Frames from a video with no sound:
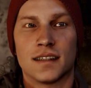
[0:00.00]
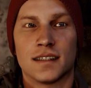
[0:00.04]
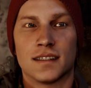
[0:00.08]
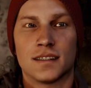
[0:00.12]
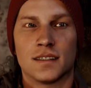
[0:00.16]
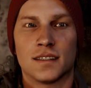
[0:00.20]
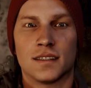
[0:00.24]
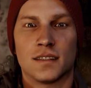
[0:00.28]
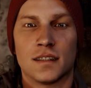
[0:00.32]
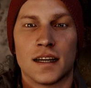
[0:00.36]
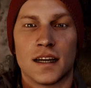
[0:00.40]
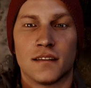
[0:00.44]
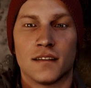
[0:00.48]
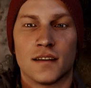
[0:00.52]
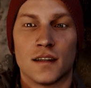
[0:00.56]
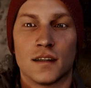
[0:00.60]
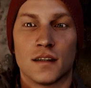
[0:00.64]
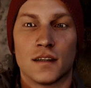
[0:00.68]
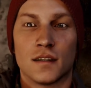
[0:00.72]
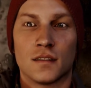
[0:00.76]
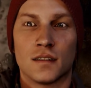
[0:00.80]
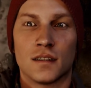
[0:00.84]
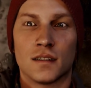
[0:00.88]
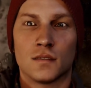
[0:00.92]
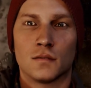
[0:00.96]
healing stuff is
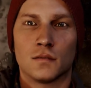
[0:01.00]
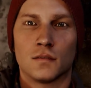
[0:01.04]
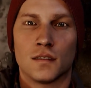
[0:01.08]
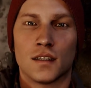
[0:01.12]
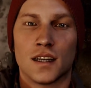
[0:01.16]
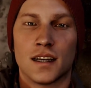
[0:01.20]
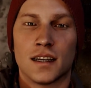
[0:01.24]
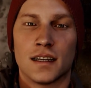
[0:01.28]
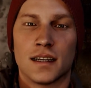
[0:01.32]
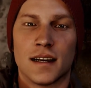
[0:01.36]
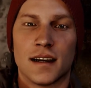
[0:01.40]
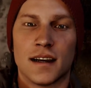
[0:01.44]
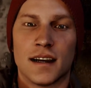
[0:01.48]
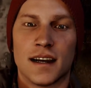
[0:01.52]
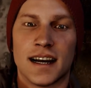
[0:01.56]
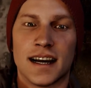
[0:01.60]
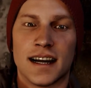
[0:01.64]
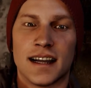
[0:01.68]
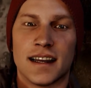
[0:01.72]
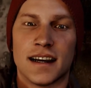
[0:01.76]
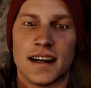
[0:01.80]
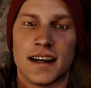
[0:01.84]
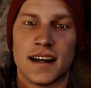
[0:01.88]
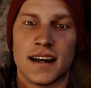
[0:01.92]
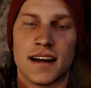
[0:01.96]
gonna come in real
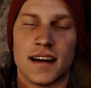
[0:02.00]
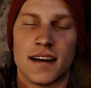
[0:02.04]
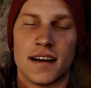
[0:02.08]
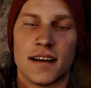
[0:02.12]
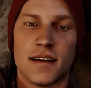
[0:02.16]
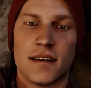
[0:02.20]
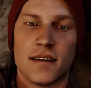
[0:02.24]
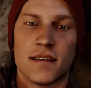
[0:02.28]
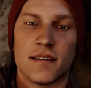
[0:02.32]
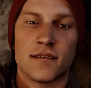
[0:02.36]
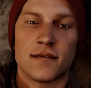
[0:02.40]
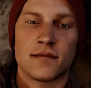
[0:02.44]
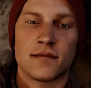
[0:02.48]
handy. Eyebrows